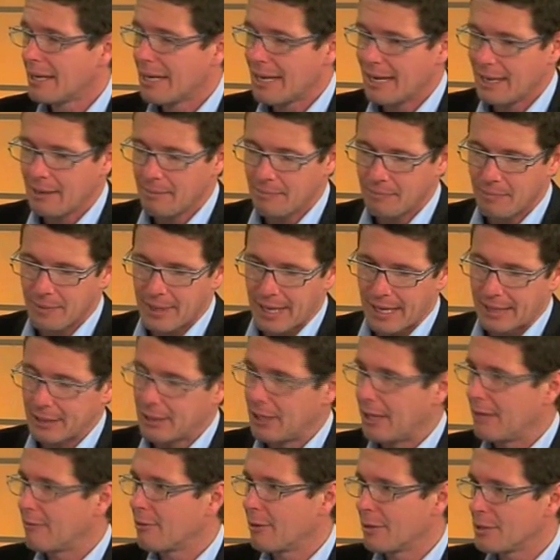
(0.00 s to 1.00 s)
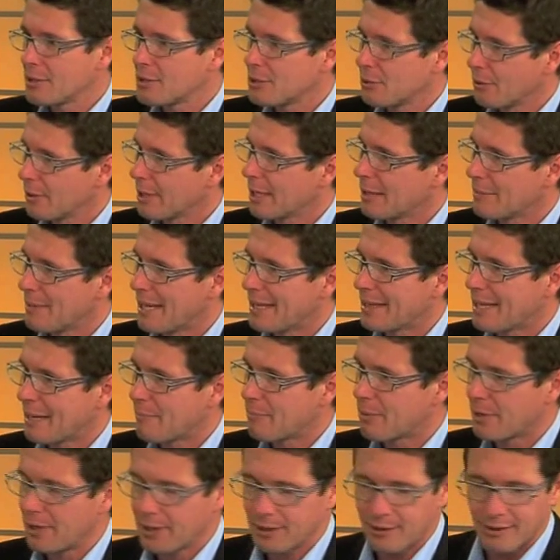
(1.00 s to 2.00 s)
And everyone's talking about
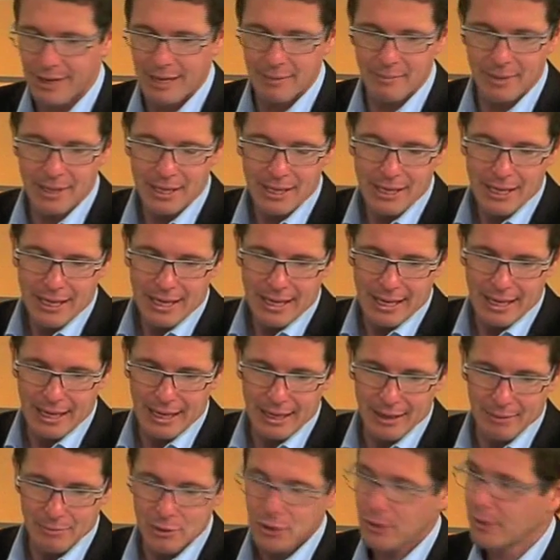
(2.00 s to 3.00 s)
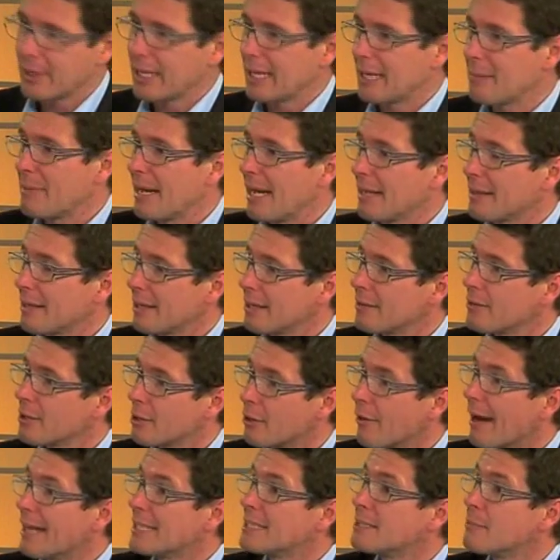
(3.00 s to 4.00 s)
that program. I'm talking about the
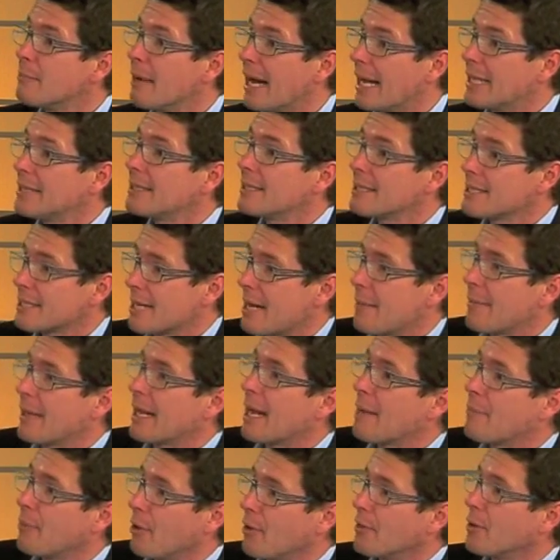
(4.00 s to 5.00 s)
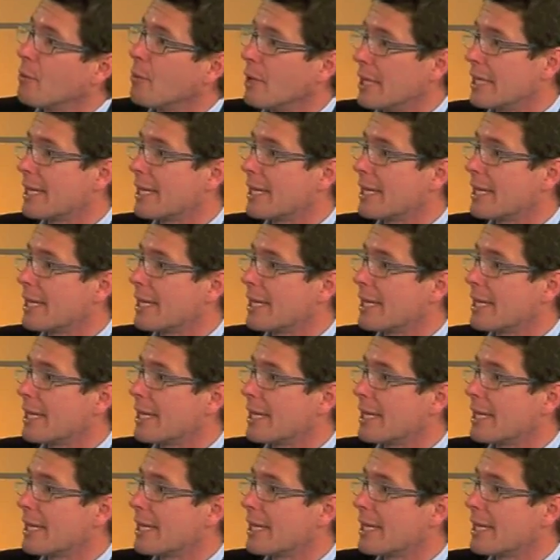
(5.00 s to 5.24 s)
great debate that's coming up on the